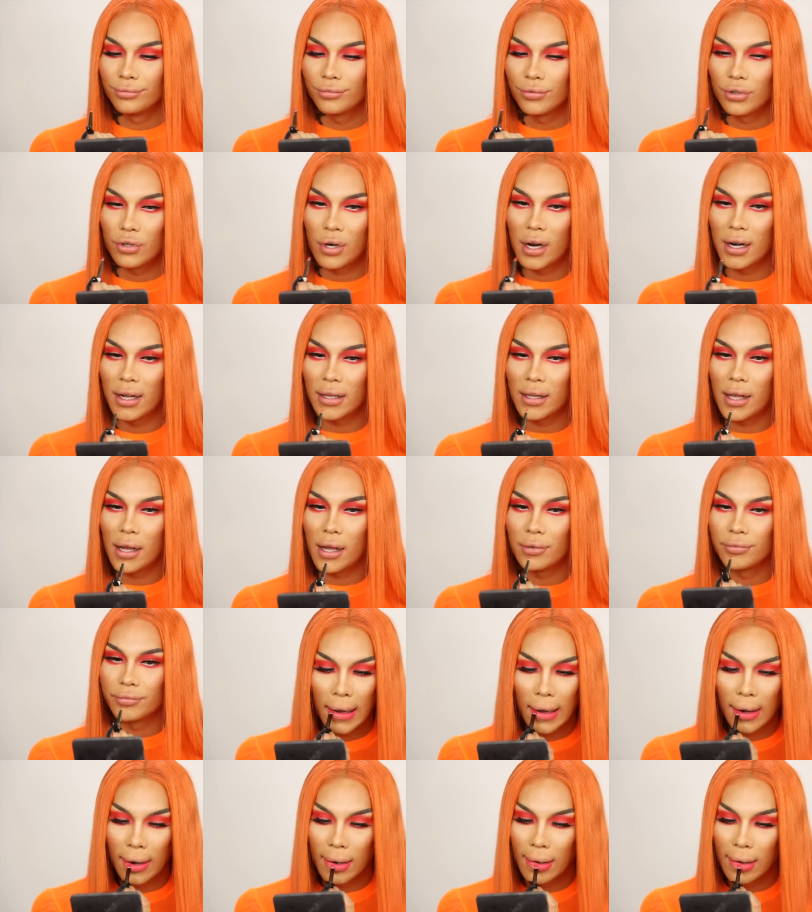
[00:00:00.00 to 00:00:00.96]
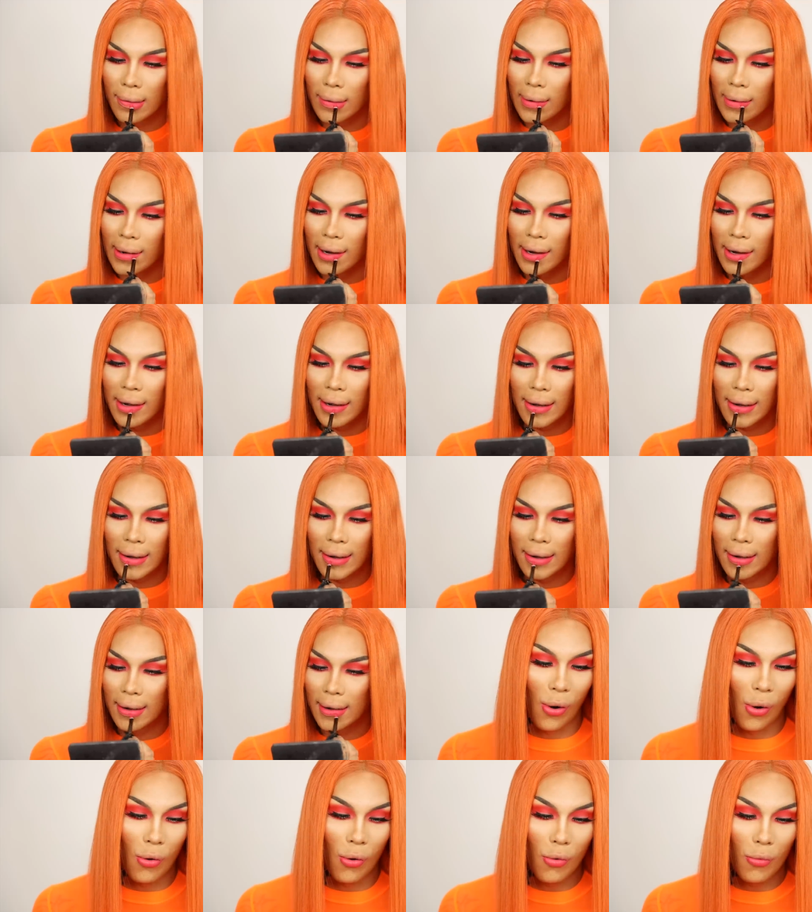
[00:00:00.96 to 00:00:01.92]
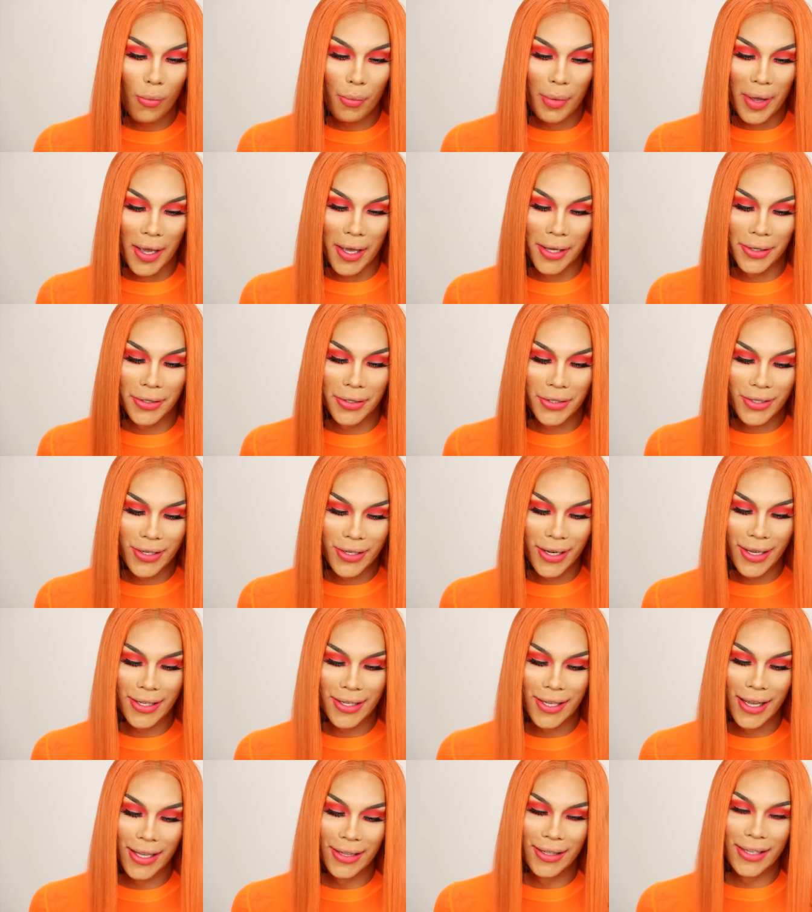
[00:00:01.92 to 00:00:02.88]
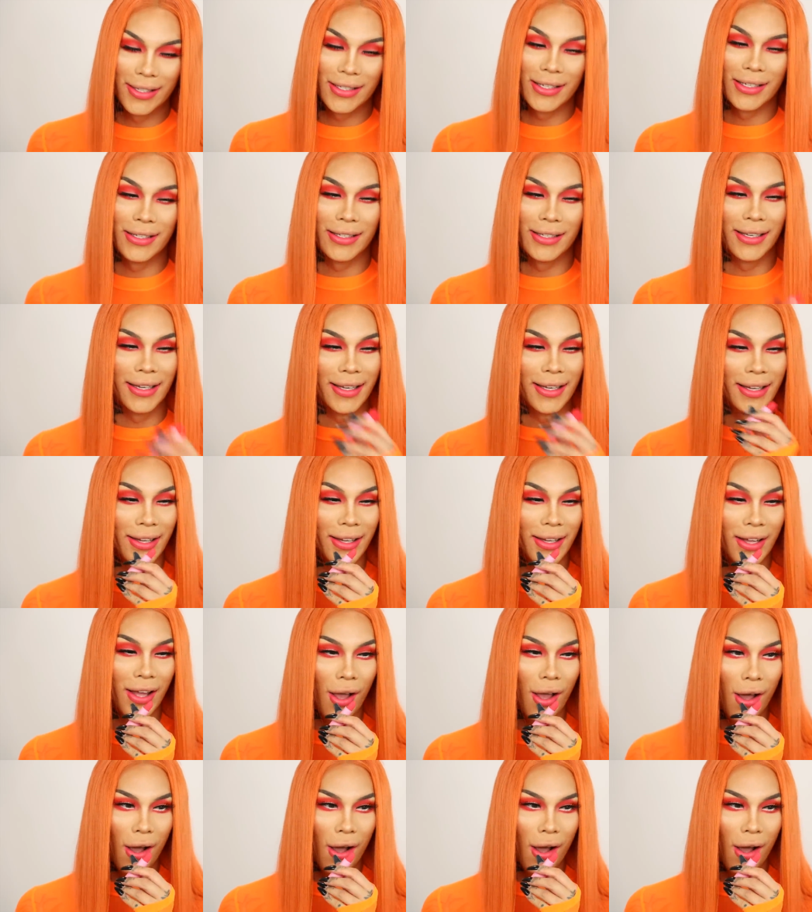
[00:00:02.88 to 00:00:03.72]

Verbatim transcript: draw like that. Oh wow. Oh bitch, I think this is it.